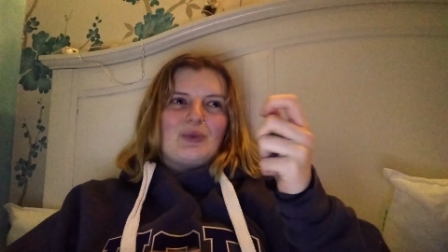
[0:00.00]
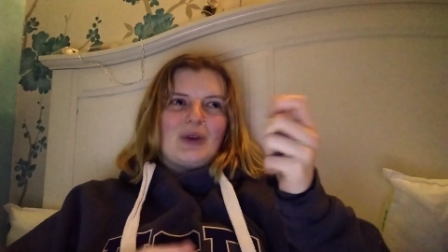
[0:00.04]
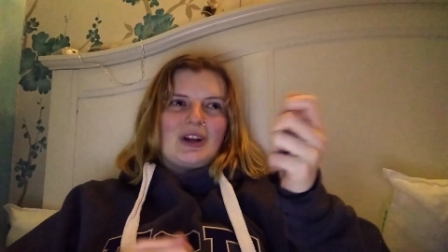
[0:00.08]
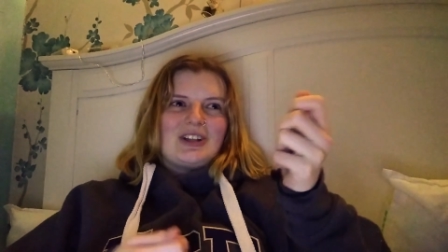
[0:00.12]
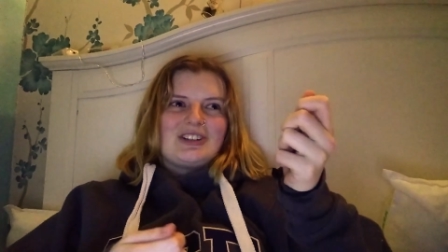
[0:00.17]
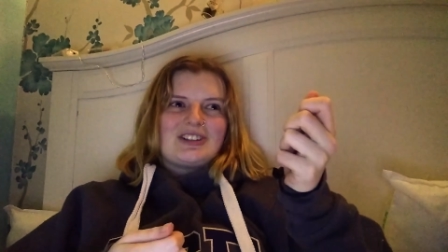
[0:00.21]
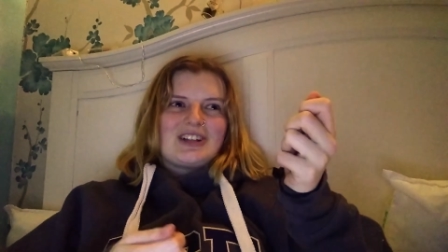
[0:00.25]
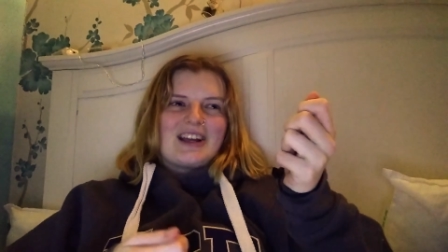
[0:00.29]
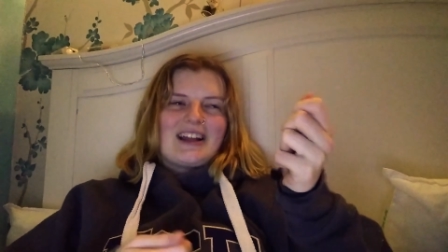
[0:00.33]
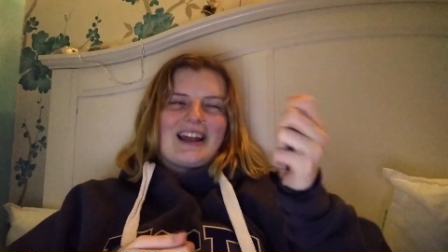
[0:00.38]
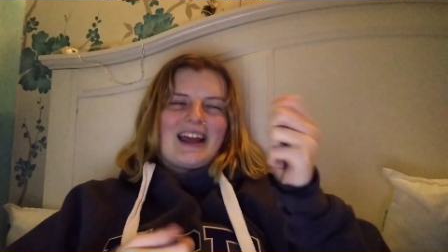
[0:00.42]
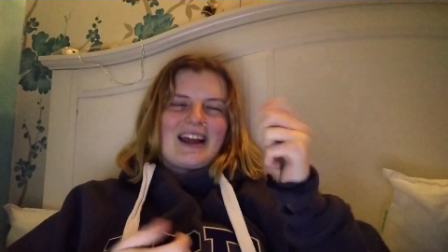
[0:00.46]

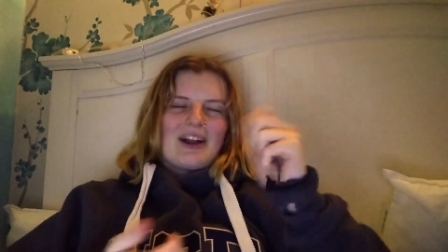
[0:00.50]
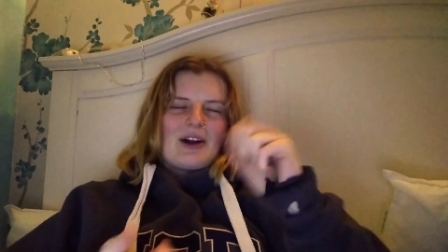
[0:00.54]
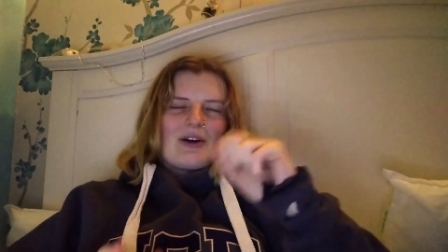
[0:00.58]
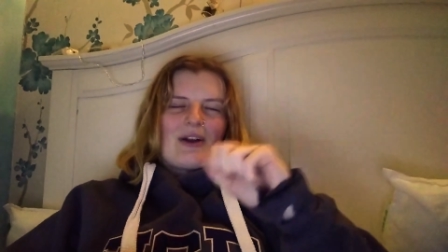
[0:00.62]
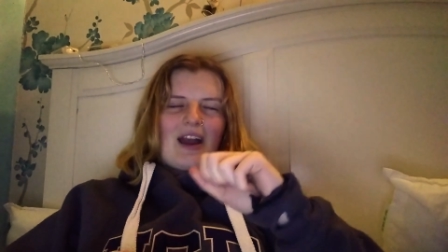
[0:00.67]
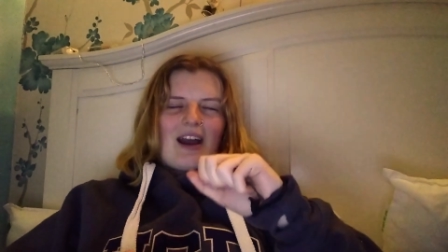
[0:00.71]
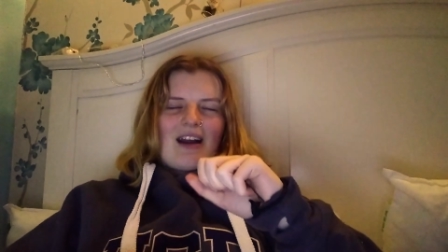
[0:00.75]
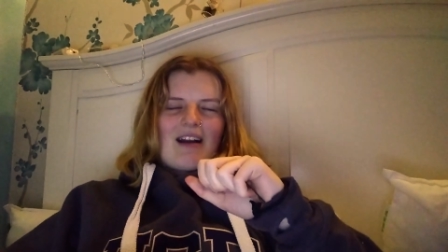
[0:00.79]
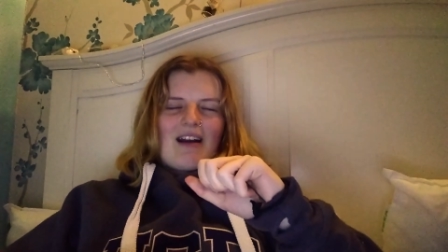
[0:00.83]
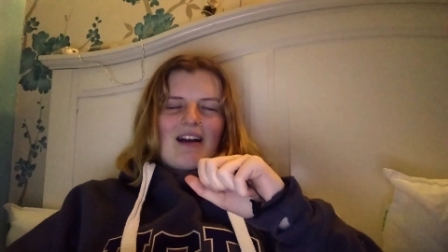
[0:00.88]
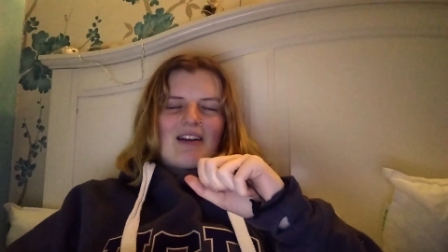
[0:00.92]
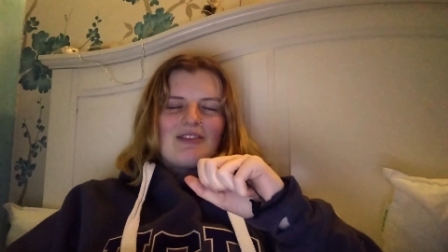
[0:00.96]
which, like,
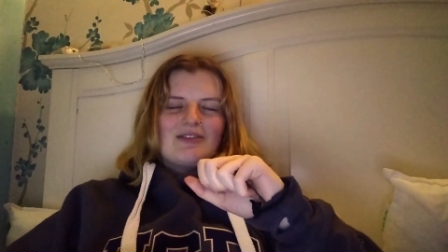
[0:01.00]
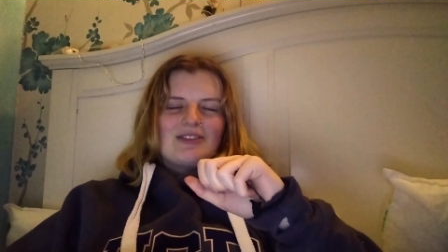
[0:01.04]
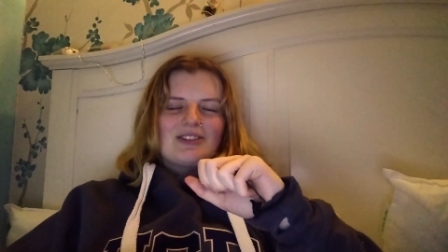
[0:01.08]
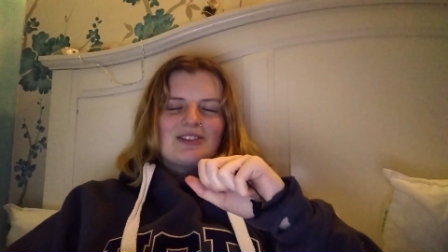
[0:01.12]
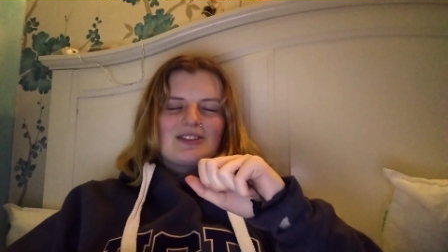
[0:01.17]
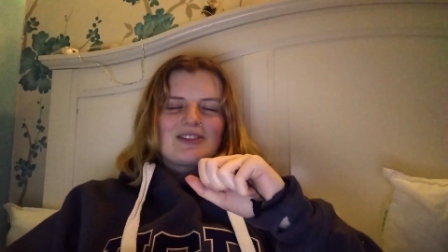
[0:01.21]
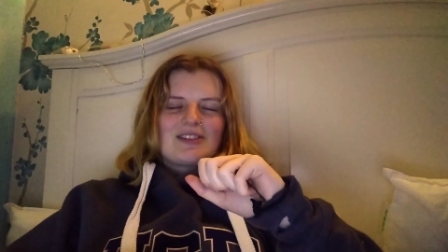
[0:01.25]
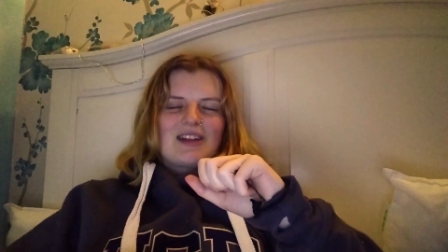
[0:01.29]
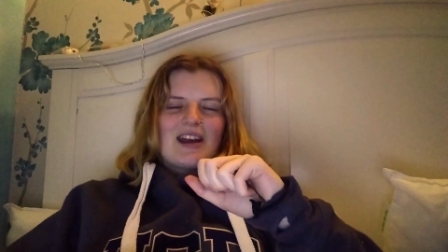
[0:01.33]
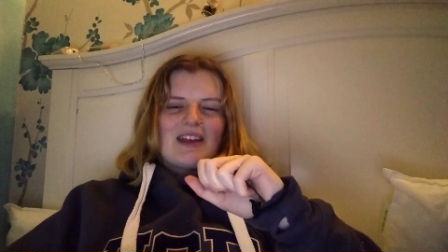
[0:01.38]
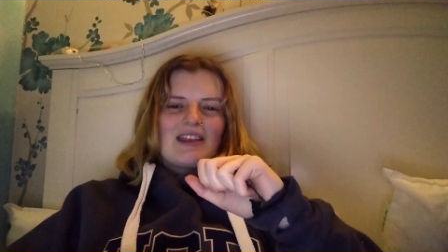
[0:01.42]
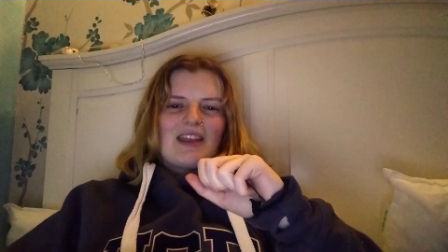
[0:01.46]
okay, I kind of
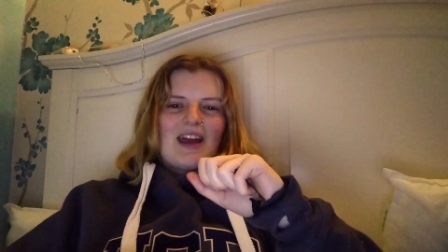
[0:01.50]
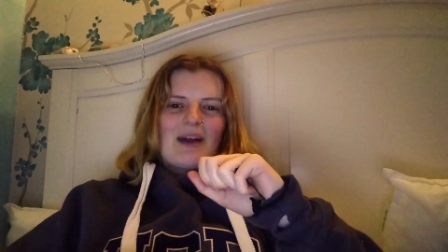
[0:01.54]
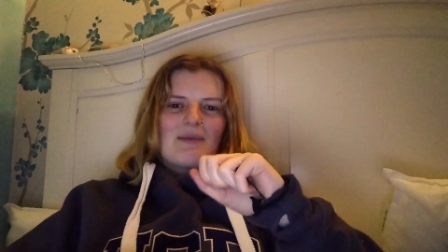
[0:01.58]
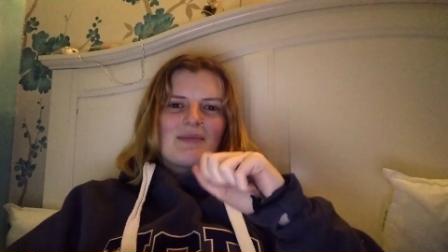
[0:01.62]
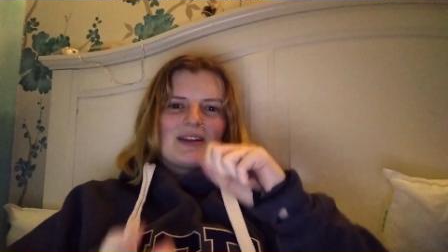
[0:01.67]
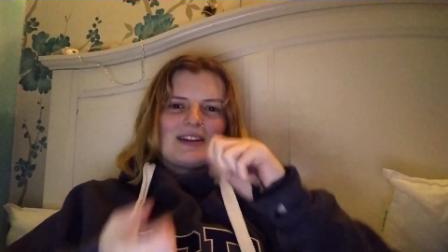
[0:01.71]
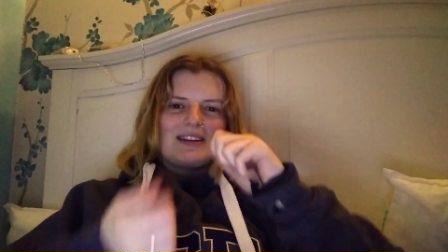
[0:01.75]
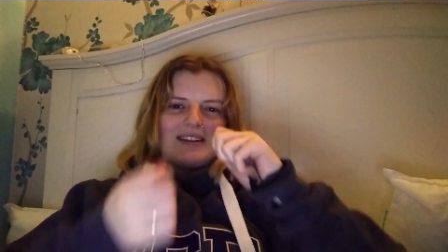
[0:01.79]
understand that,